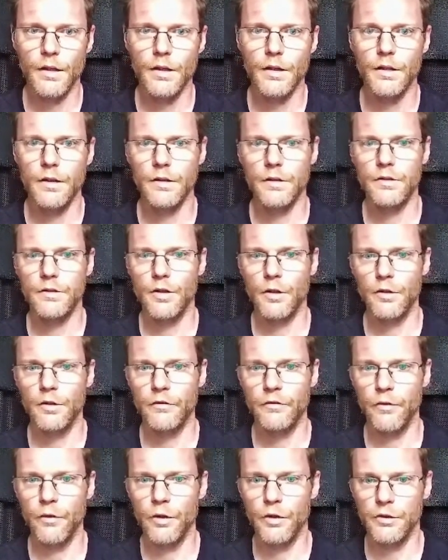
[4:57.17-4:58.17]
So the
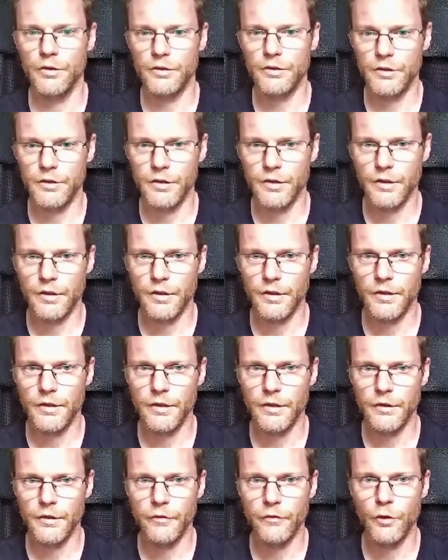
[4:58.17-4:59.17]
first
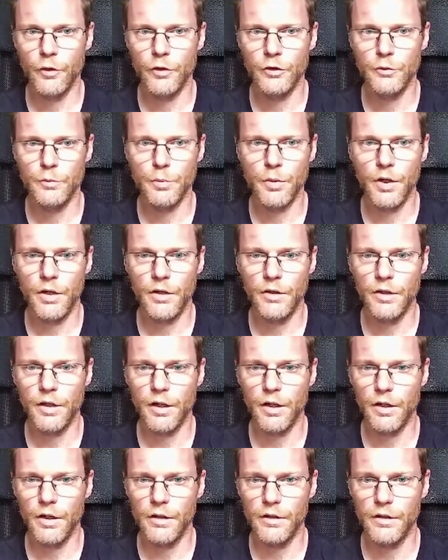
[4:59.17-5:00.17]
part
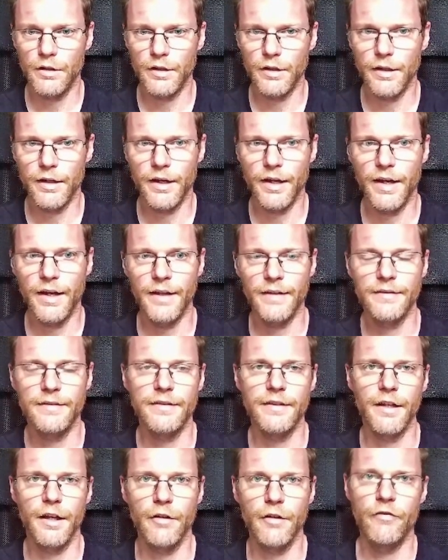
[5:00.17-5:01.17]
are the
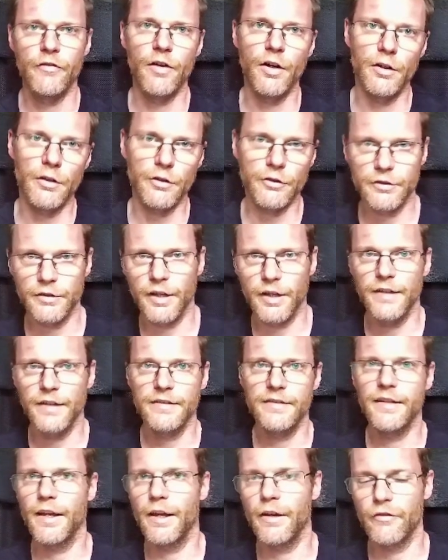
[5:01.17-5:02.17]
SDF function.
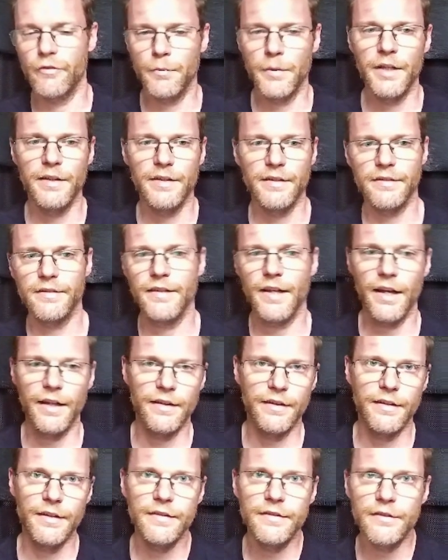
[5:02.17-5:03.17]
SDF means sine
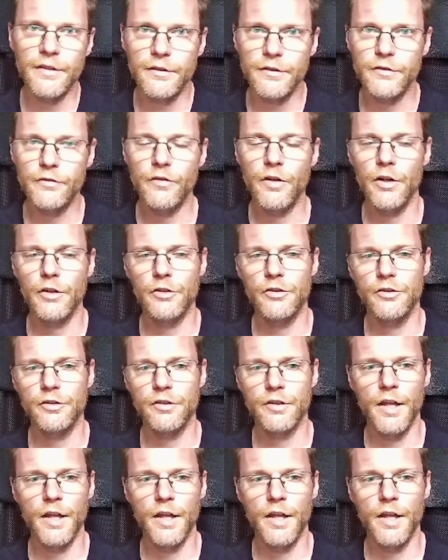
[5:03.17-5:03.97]
distance function,